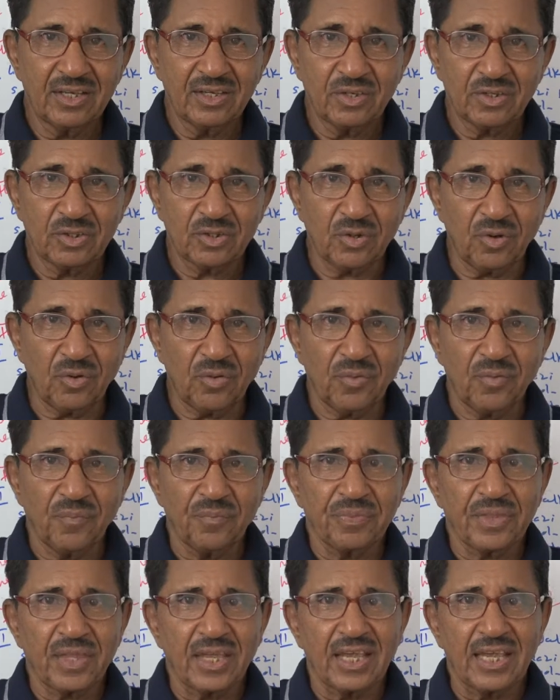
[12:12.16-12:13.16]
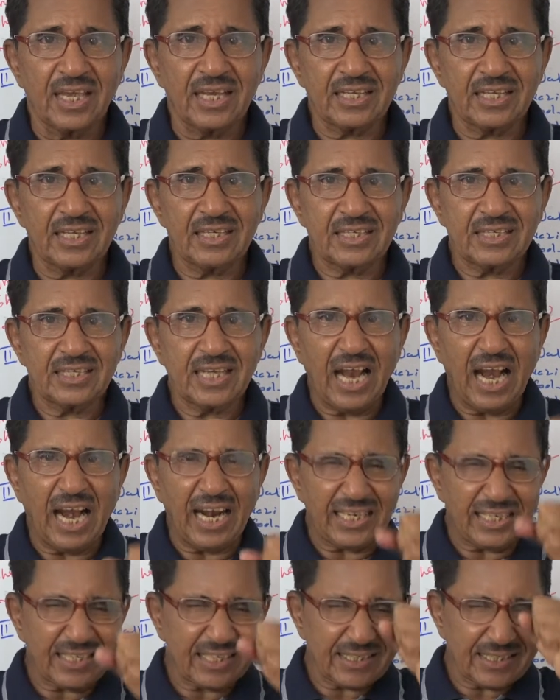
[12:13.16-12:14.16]
So, it is
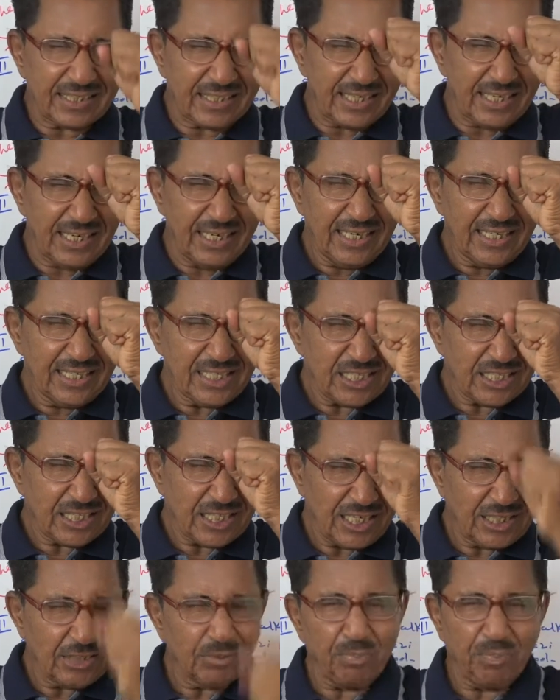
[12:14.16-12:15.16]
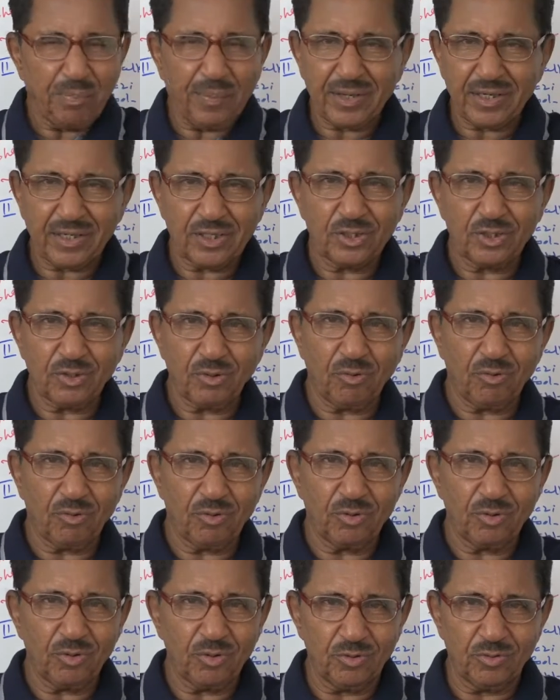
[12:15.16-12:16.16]
utter disrespect
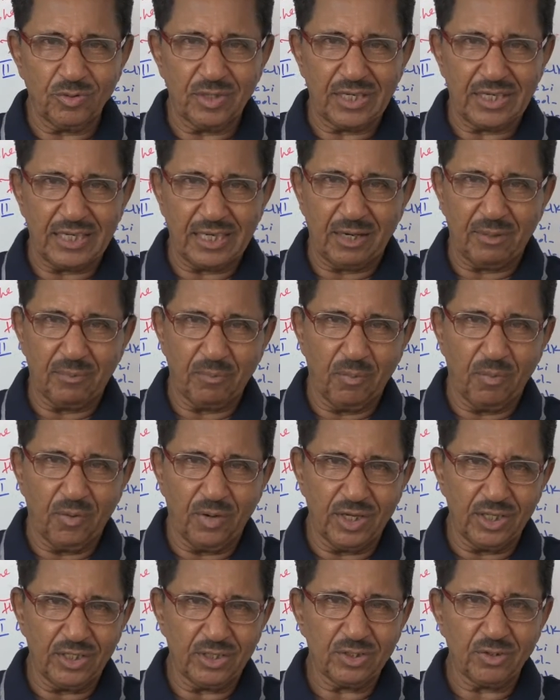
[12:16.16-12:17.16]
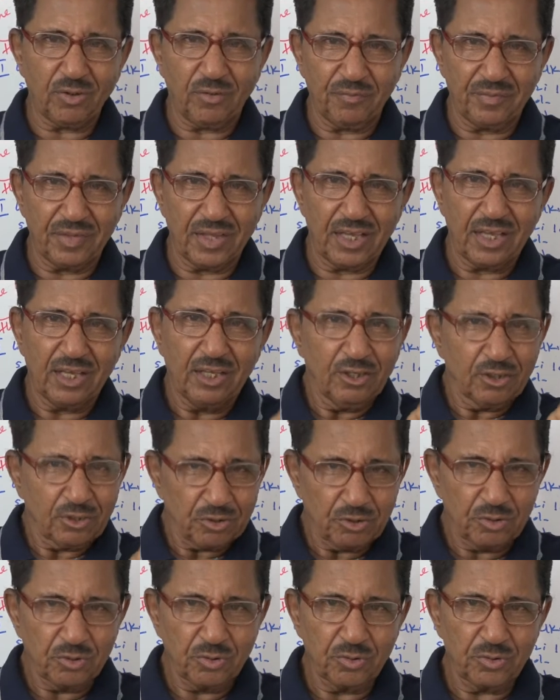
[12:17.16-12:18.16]
shown to the dead bodies of the
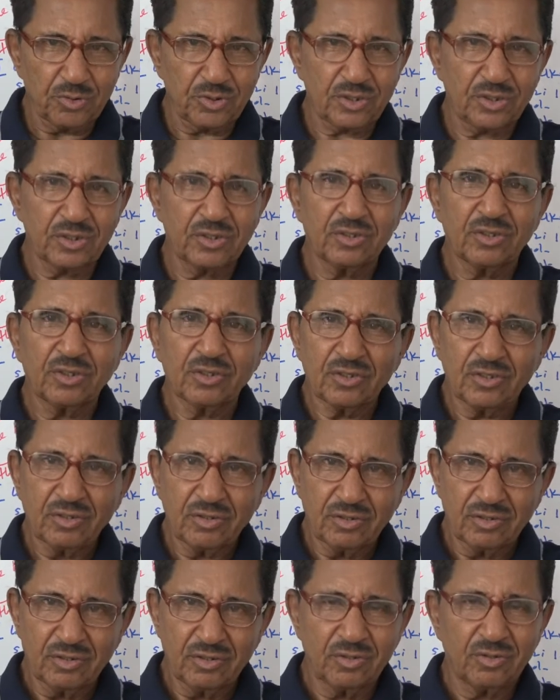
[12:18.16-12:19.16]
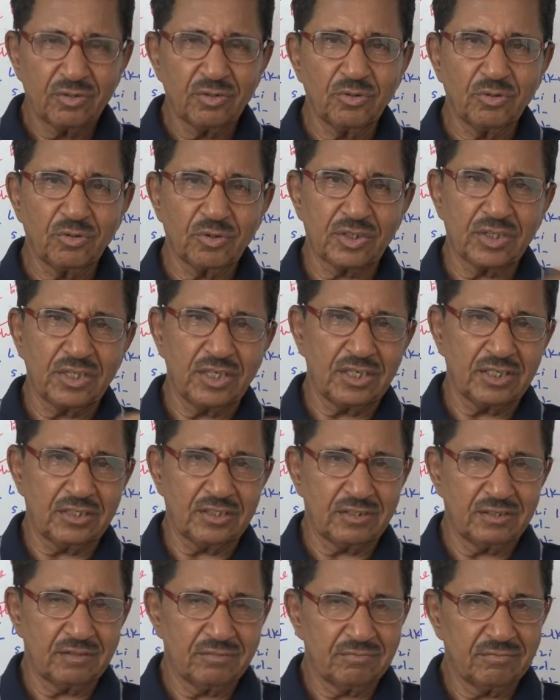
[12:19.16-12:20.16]
Jews those
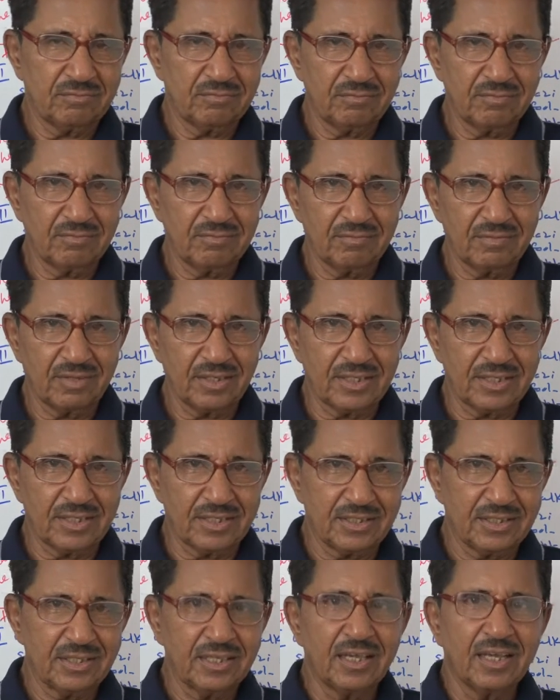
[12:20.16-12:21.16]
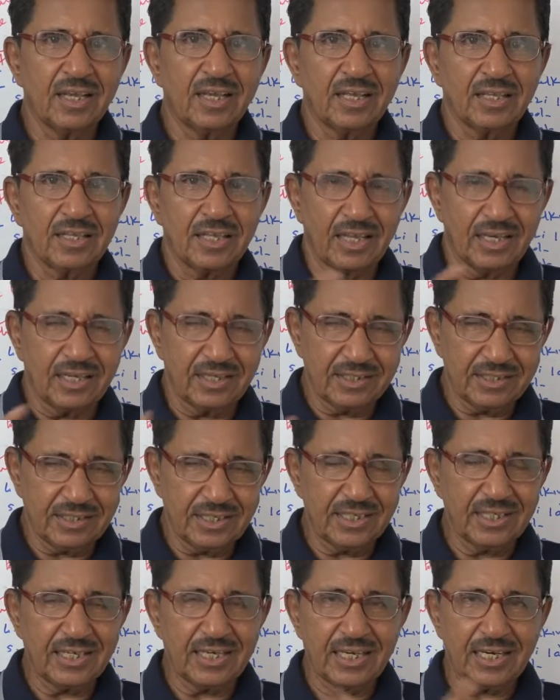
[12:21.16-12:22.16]
days. That is
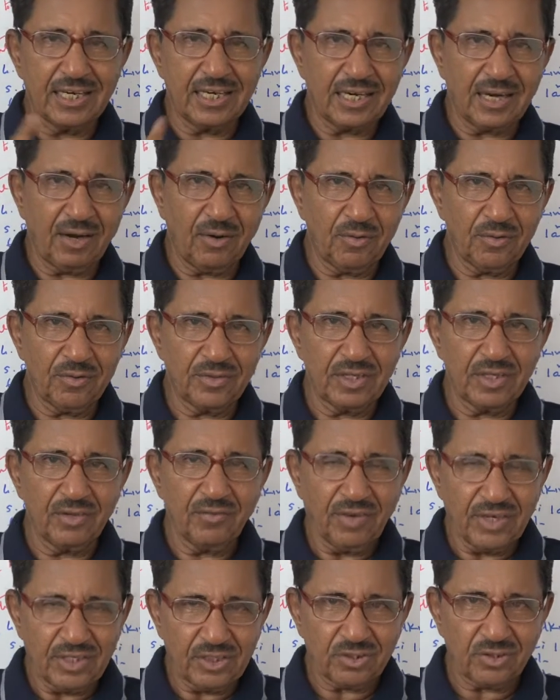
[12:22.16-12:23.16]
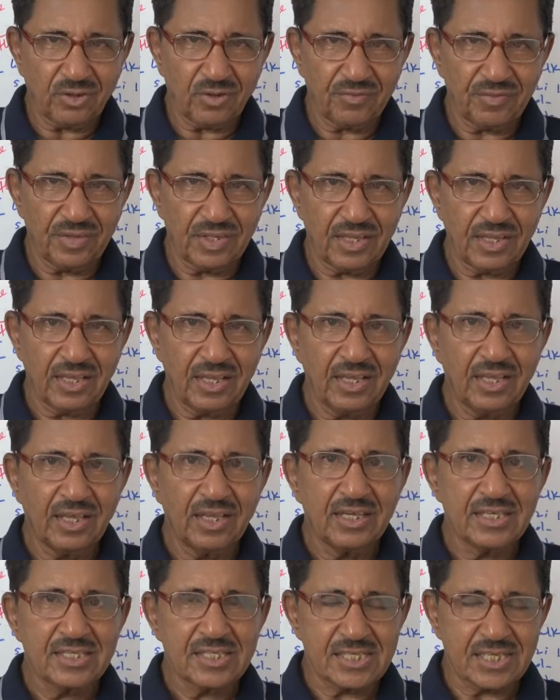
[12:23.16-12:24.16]
in and around the events of the
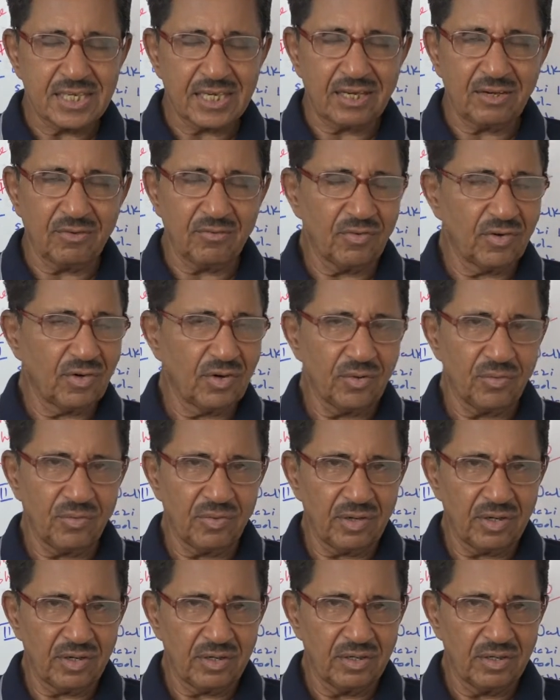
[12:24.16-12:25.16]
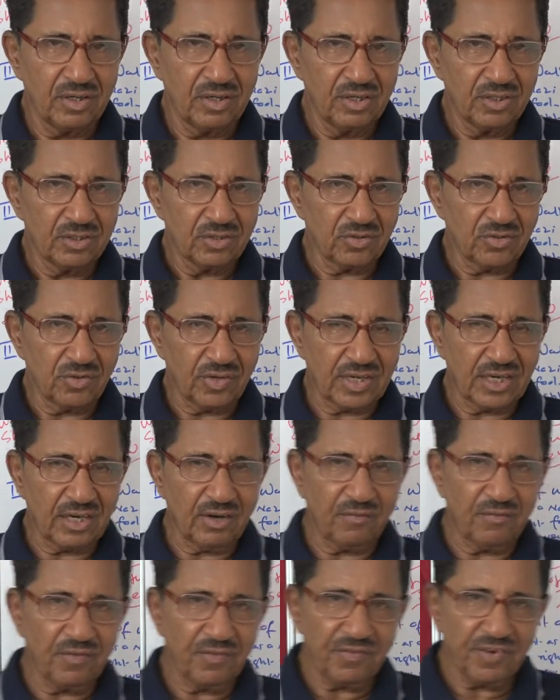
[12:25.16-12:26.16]
Second World War. So you get
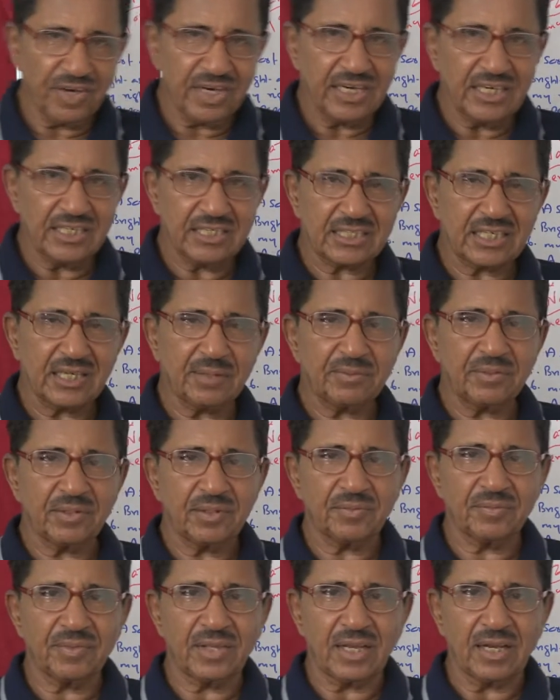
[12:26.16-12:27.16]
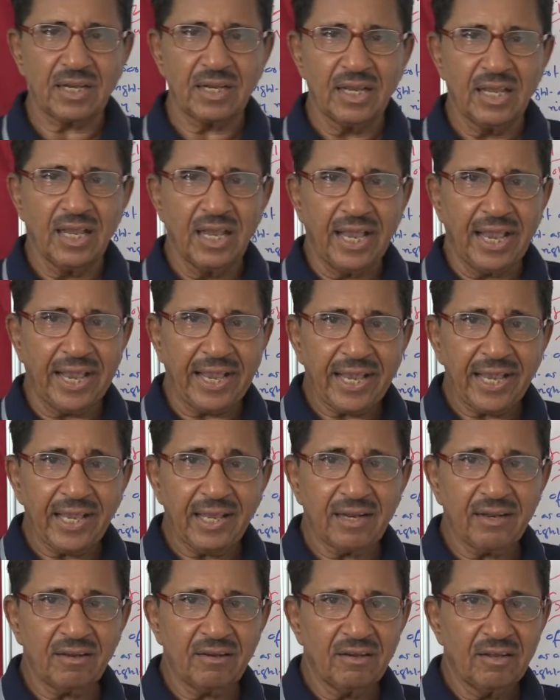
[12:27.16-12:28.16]
a vivid description of that.
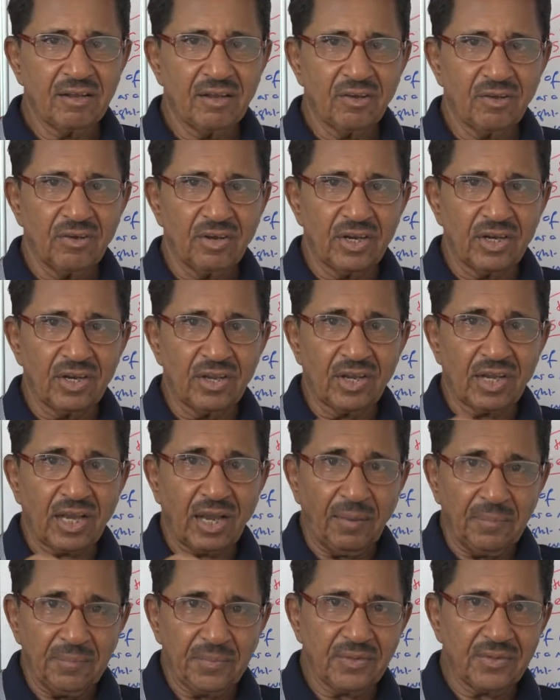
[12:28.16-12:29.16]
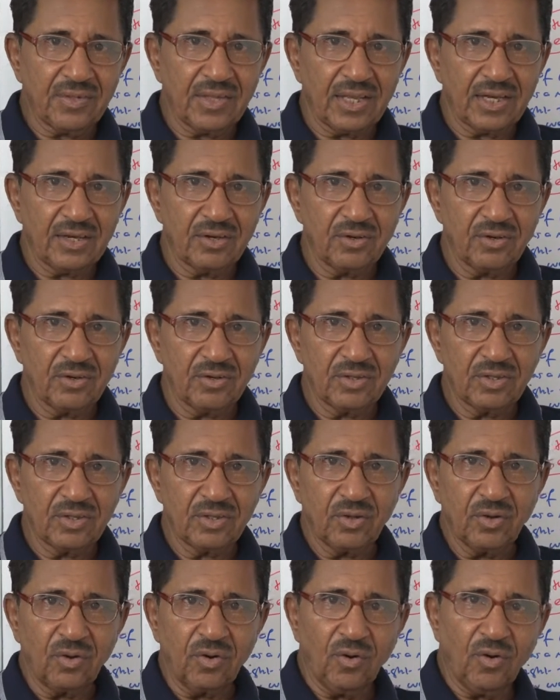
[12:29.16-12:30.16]
Again, when you come into that now,
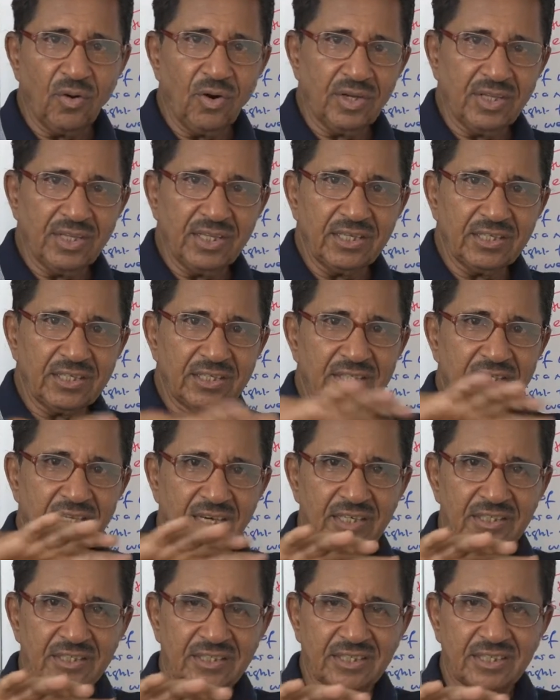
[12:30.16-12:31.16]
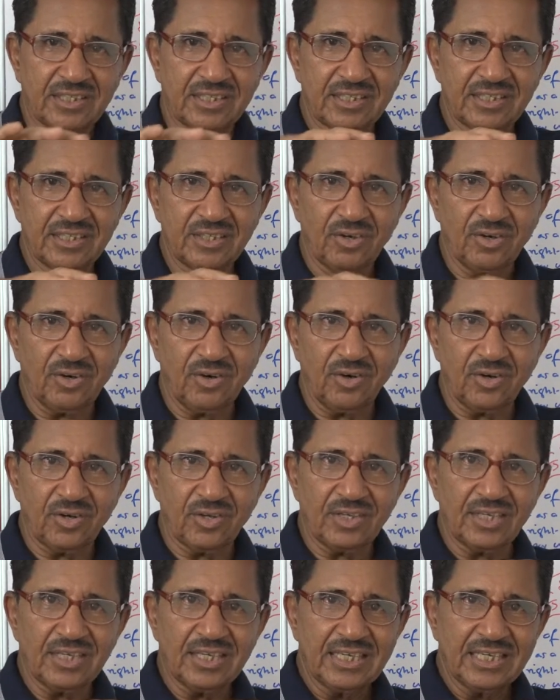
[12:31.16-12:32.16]
all these threats,
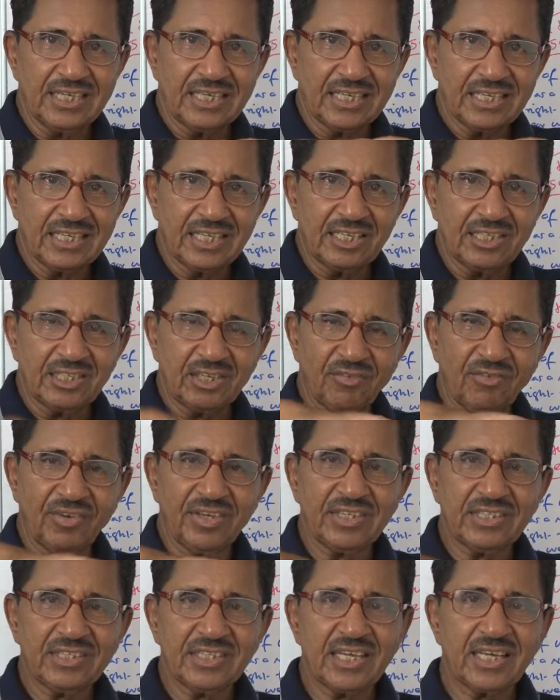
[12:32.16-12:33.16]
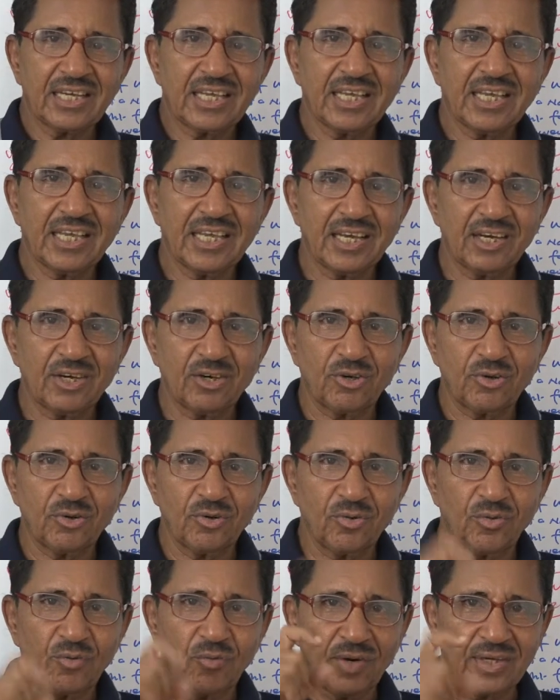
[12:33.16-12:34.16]
all these events are geared to
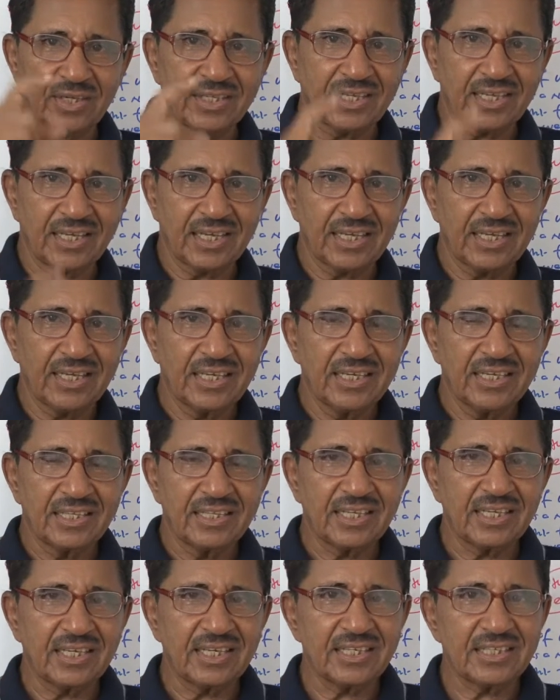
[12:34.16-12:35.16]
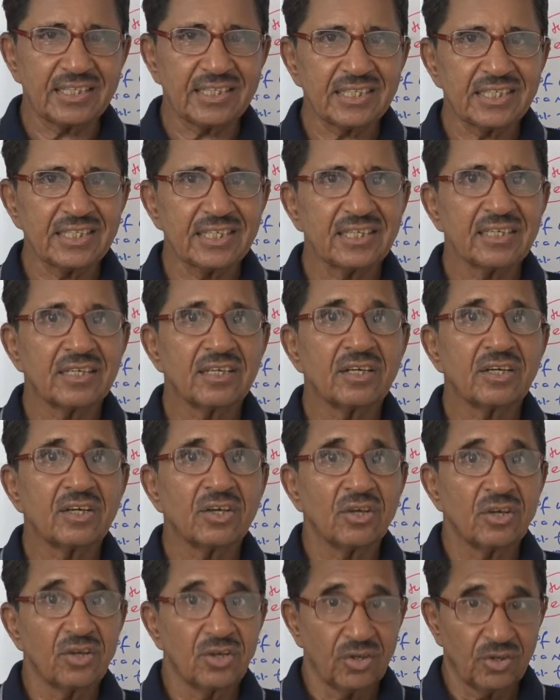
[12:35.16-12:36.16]
one thing, that is
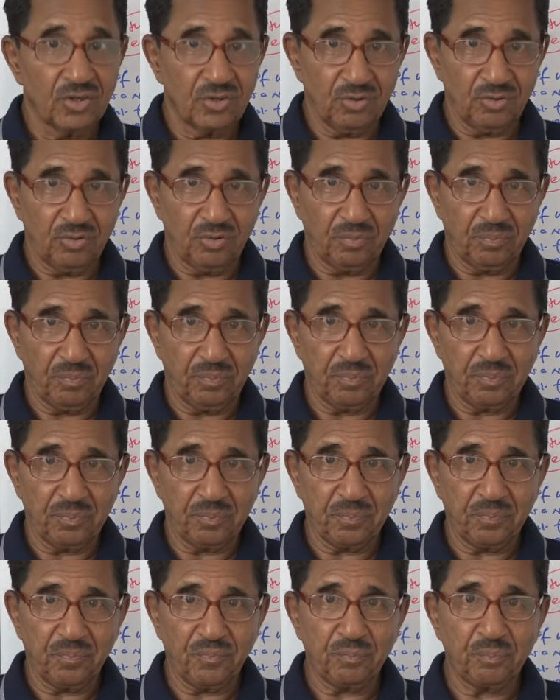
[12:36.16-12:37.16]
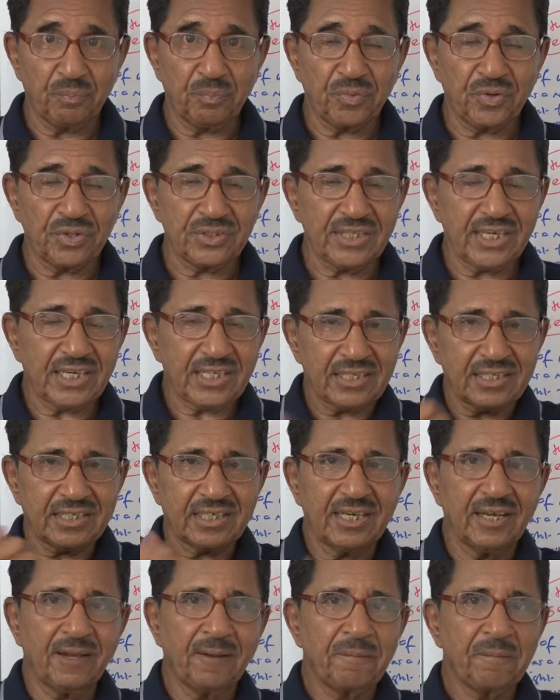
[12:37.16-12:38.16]
to project